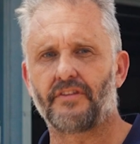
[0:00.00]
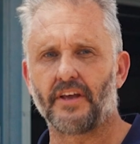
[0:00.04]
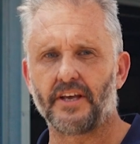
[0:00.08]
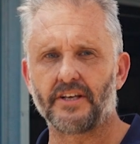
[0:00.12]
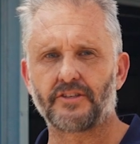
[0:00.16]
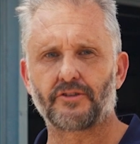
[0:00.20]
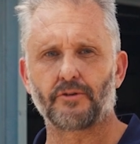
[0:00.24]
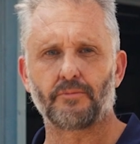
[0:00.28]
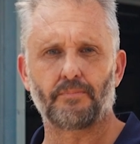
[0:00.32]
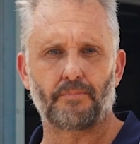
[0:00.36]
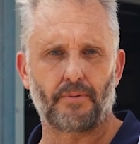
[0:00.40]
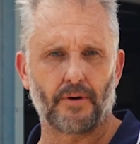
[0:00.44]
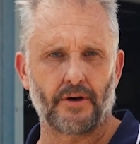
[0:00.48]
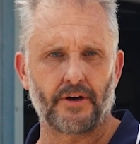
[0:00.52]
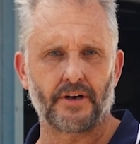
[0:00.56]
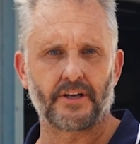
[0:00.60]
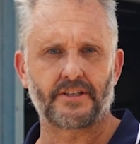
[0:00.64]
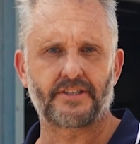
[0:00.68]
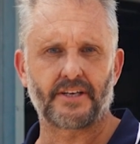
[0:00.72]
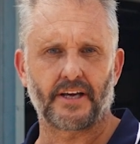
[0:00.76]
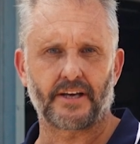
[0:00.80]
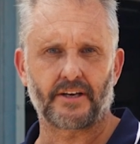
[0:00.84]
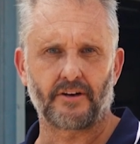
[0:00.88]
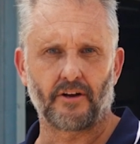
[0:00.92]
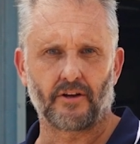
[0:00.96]
diesel burner
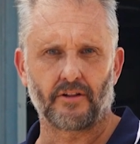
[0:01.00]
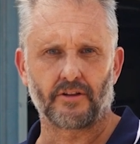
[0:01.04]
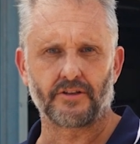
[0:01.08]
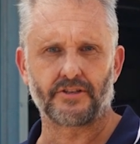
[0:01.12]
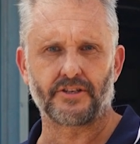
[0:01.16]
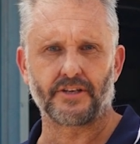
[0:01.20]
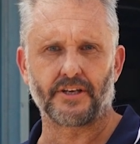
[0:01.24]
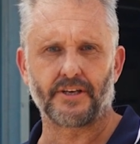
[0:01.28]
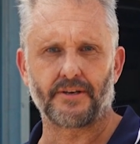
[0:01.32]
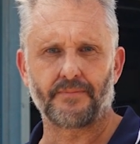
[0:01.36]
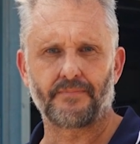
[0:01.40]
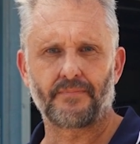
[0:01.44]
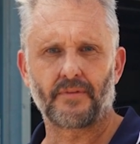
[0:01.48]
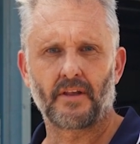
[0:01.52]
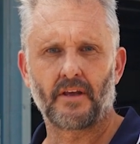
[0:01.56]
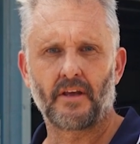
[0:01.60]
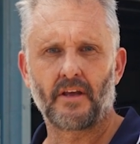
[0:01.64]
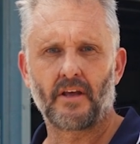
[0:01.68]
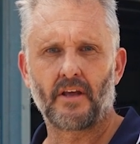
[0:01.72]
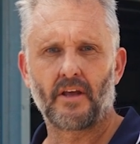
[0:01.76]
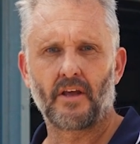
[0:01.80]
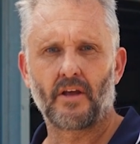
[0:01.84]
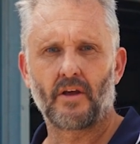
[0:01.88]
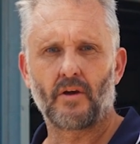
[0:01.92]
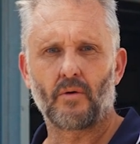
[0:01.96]
technology
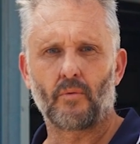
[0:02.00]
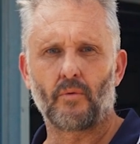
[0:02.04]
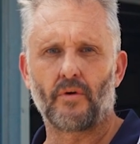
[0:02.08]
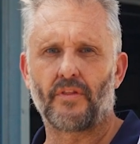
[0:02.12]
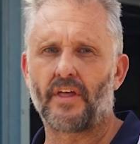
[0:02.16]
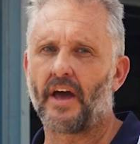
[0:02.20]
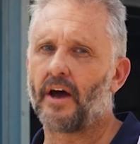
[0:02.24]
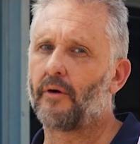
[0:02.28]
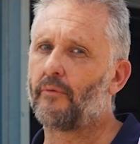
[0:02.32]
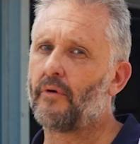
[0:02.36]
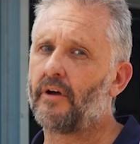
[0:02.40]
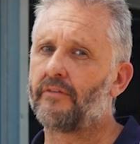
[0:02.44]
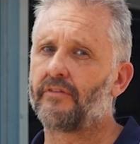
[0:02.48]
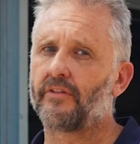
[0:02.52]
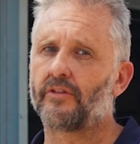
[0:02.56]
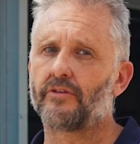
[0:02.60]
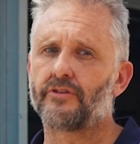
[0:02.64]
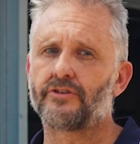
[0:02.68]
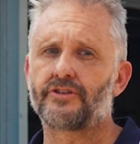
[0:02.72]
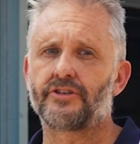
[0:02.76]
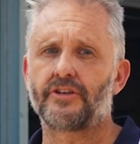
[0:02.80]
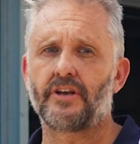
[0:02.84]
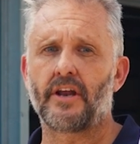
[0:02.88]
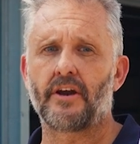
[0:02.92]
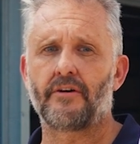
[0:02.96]
with our
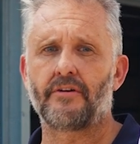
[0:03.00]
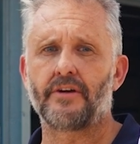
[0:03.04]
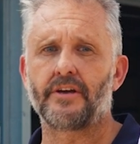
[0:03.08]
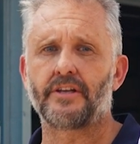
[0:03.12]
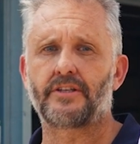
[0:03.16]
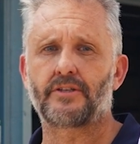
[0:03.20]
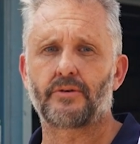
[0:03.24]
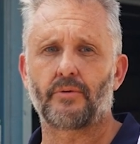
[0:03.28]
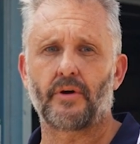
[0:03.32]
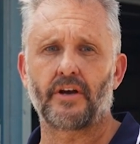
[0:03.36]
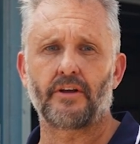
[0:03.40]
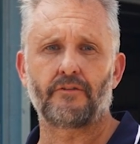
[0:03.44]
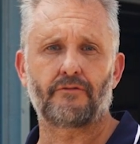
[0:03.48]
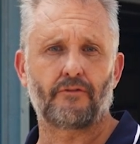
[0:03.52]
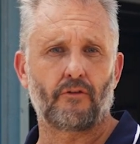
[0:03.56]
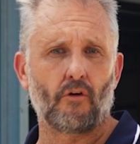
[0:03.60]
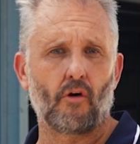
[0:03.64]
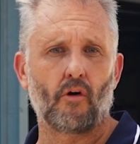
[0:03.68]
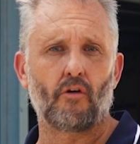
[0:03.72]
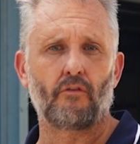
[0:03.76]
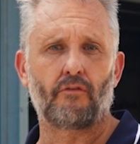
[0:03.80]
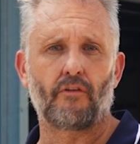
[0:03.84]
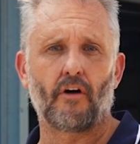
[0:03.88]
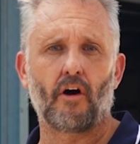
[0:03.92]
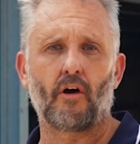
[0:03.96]
revolutionary
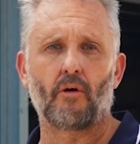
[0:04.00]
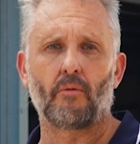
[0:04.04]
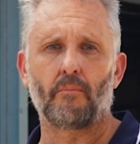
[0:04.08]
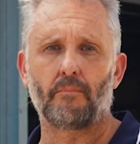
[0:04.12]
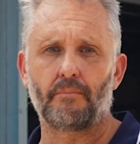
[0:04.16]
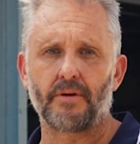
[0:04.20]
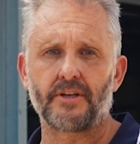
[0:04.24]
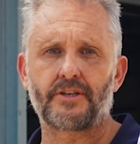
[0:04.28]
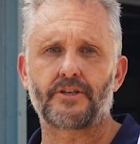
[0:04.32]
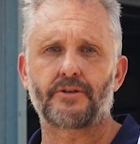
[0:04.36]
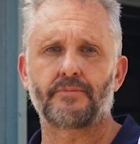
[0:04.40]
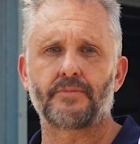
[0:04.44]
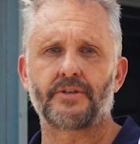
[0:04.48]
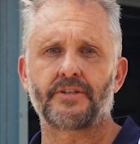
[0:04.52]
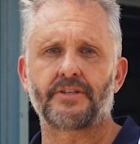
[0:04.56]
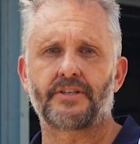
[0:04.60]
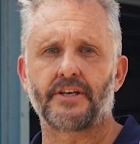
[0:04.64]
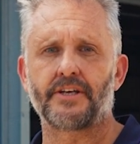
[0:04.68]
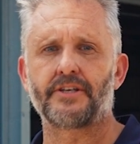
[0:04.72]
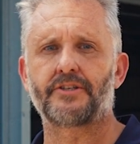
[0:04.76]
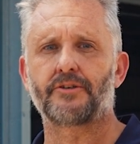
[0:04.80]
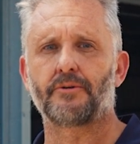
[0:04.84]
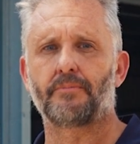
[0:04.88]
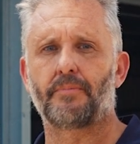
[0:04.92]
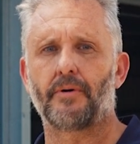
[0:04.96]
24-volt bitumen
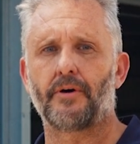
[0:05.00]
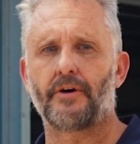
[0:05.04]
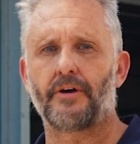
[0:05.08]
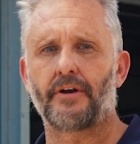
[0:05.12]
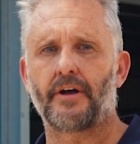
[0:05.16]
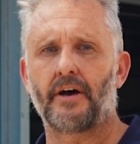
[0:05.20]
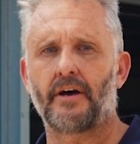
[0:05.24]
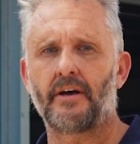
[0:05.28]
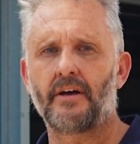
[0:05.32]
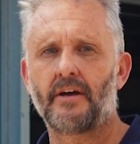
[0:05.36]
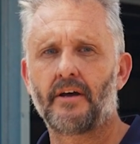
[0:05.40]
diesel burner